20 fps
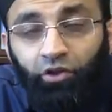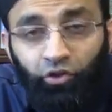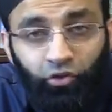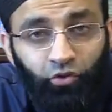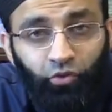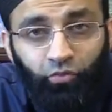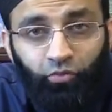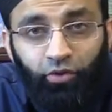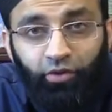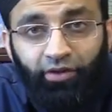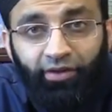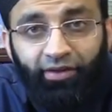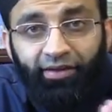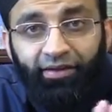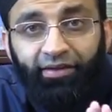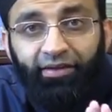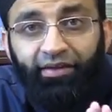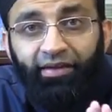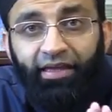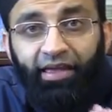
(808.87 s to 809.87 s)
You know what,
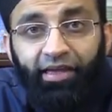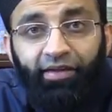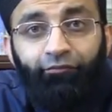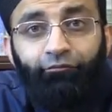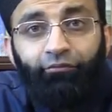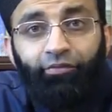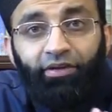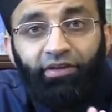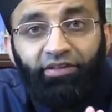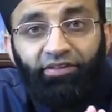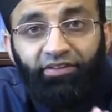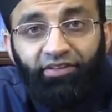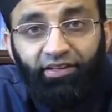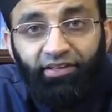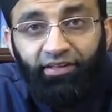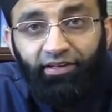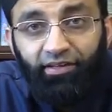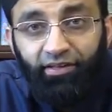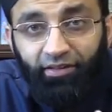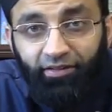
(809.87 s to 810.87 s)
every
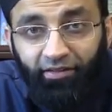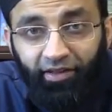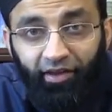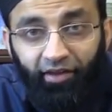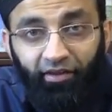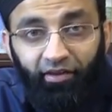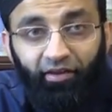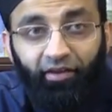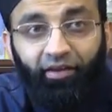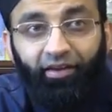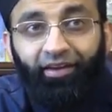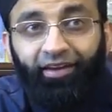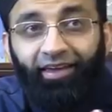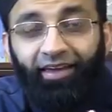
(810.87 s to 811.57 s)
single day